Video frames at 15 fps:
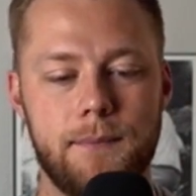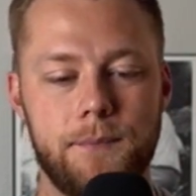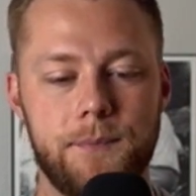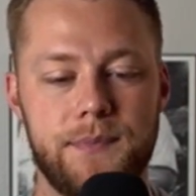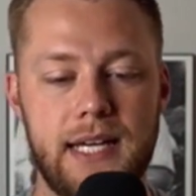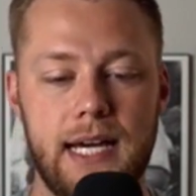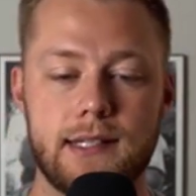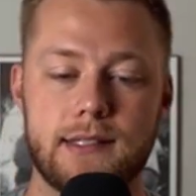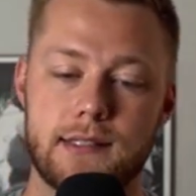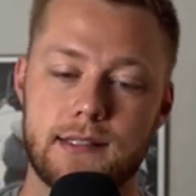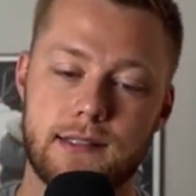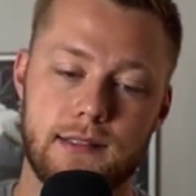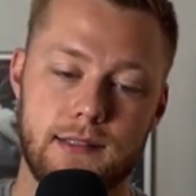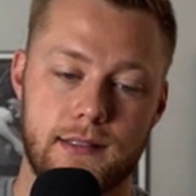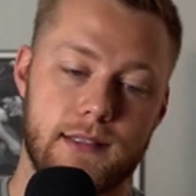
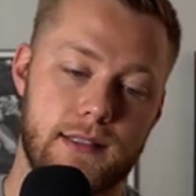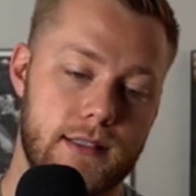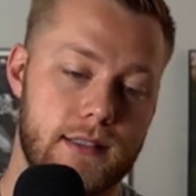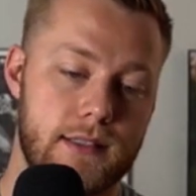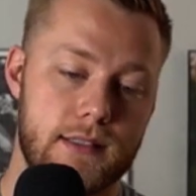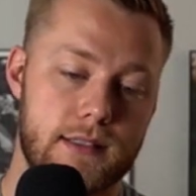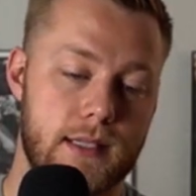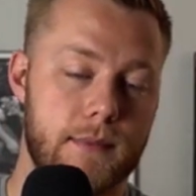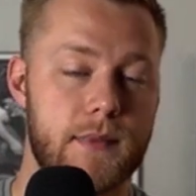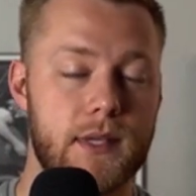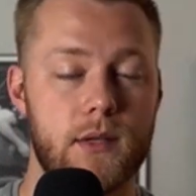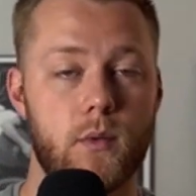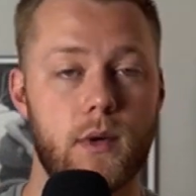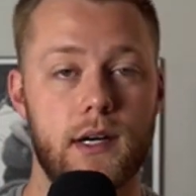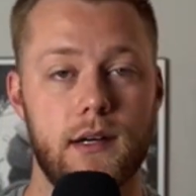that's something
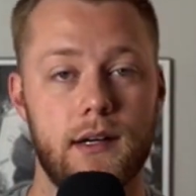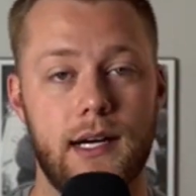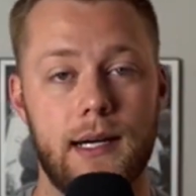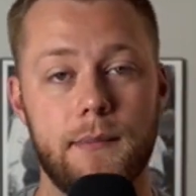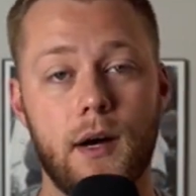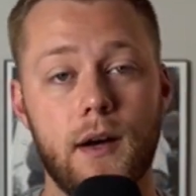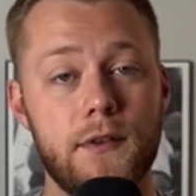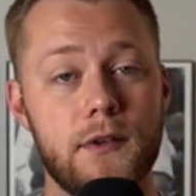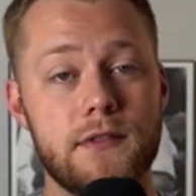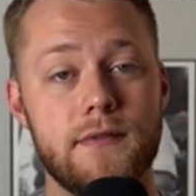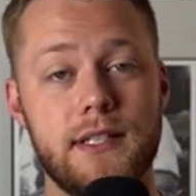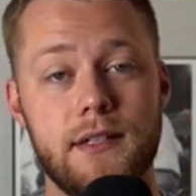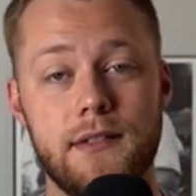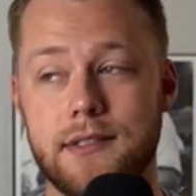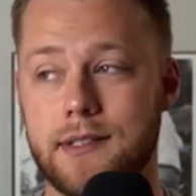where I'm on those
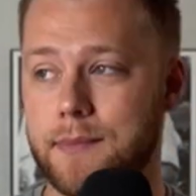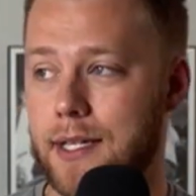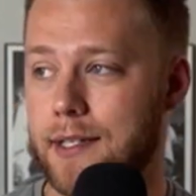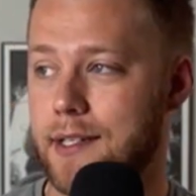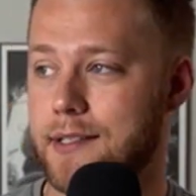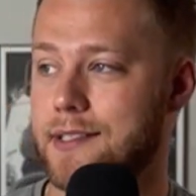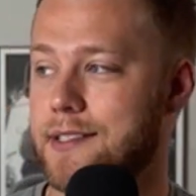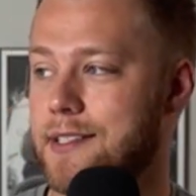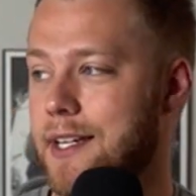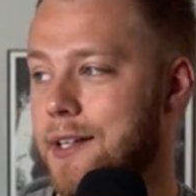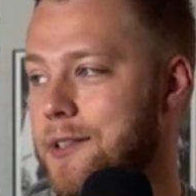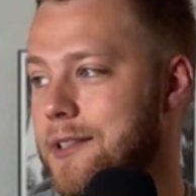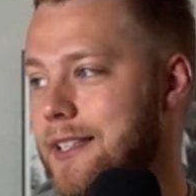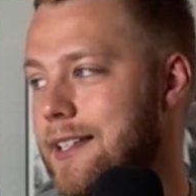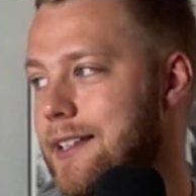videos. I'm not
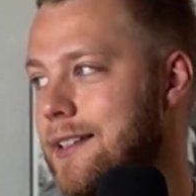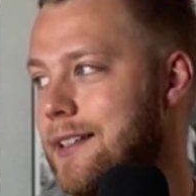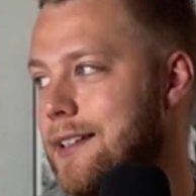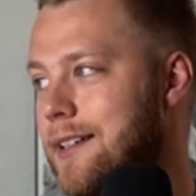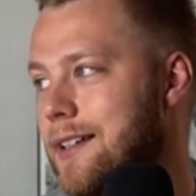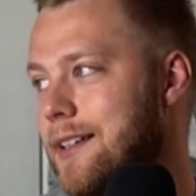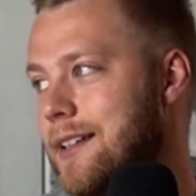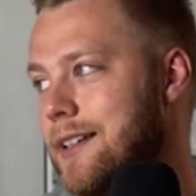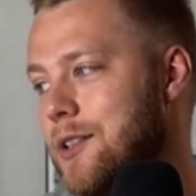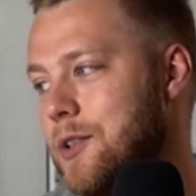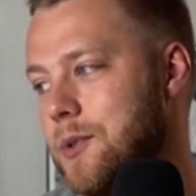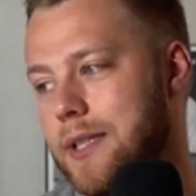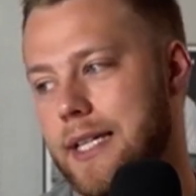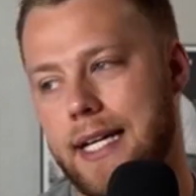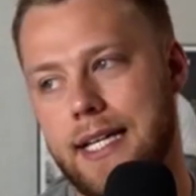necessarily
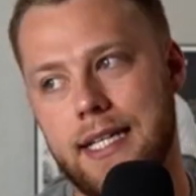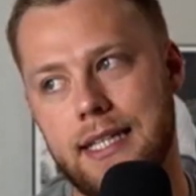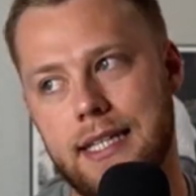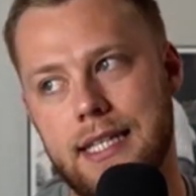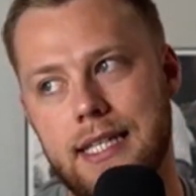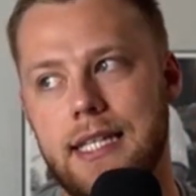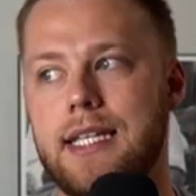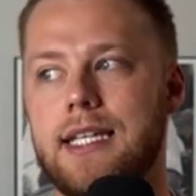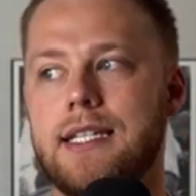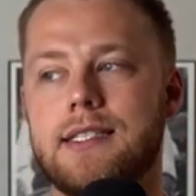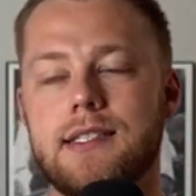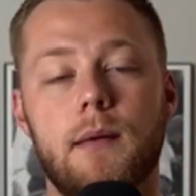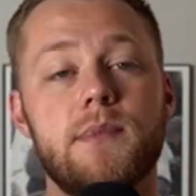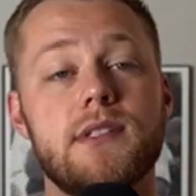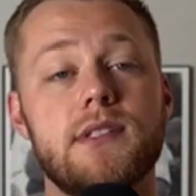creating the
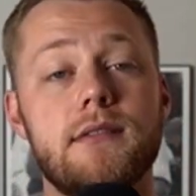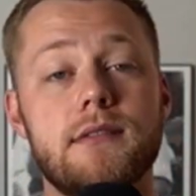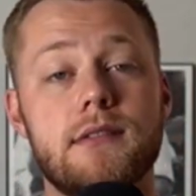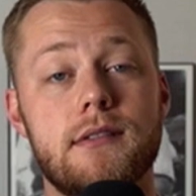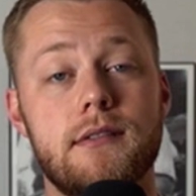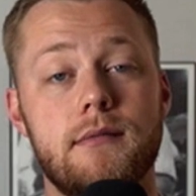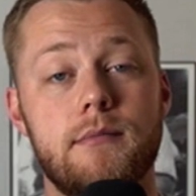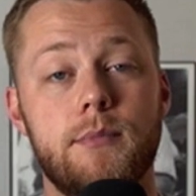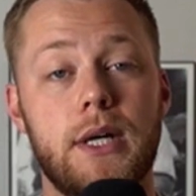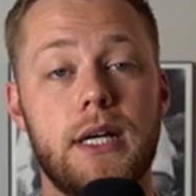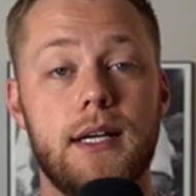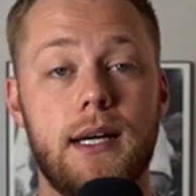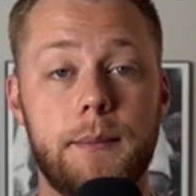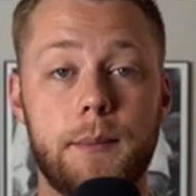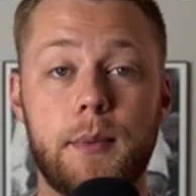substance,
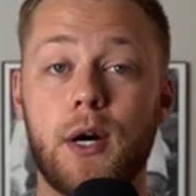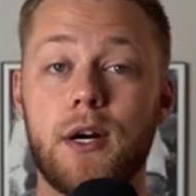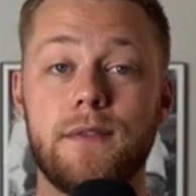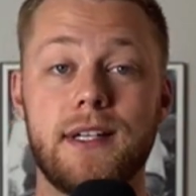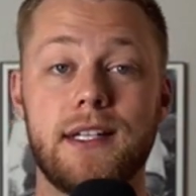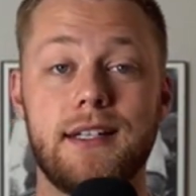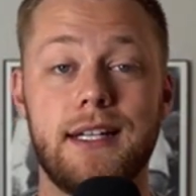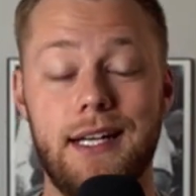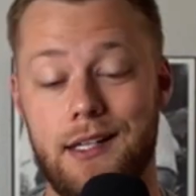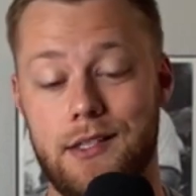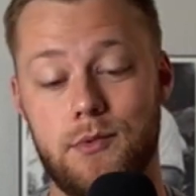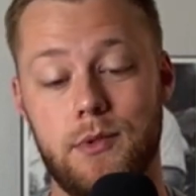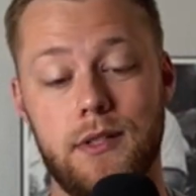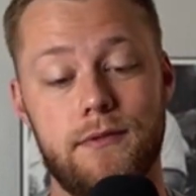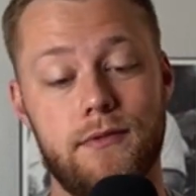but I'm a part of it, and it's
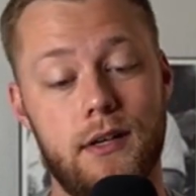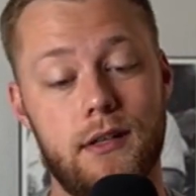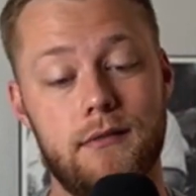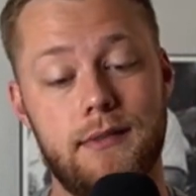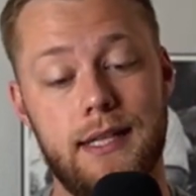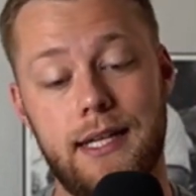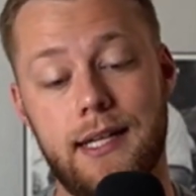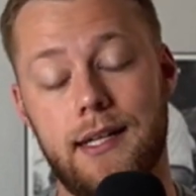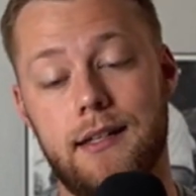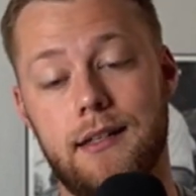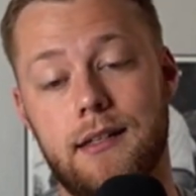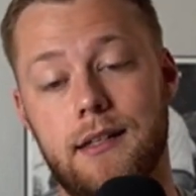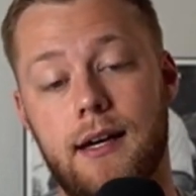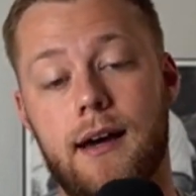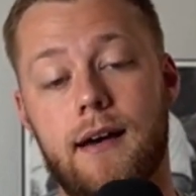really fun. And
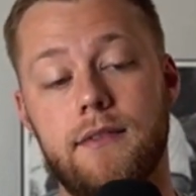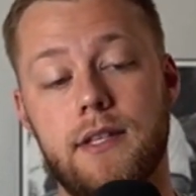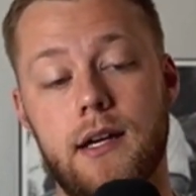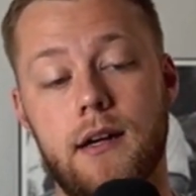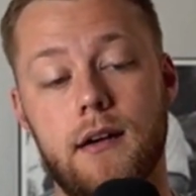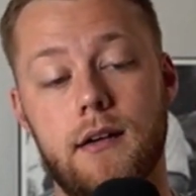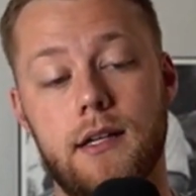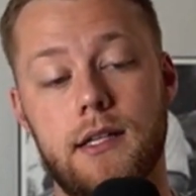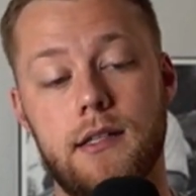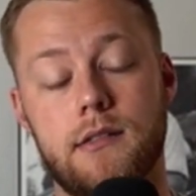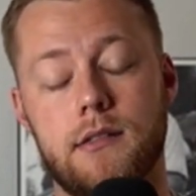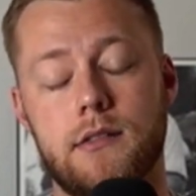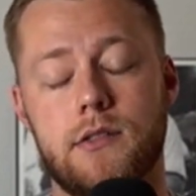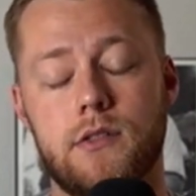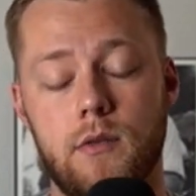Javier
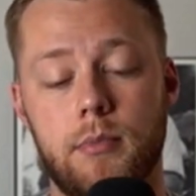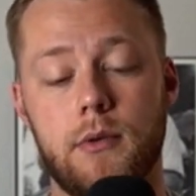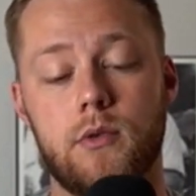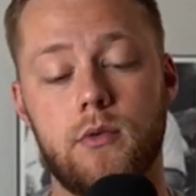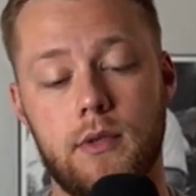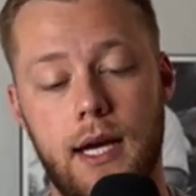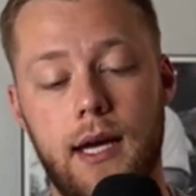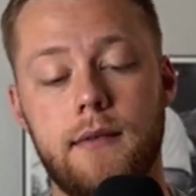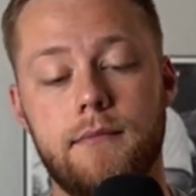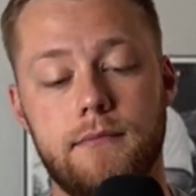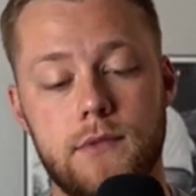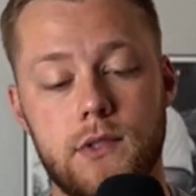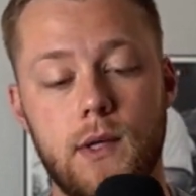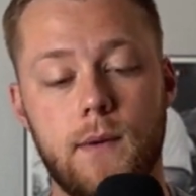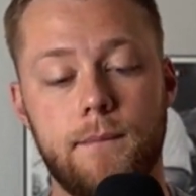is a super cool guy,
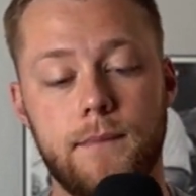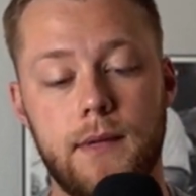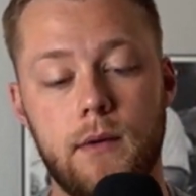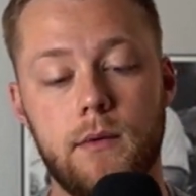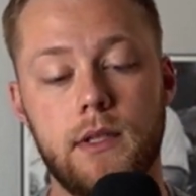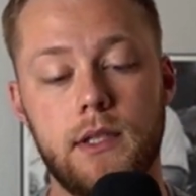so I really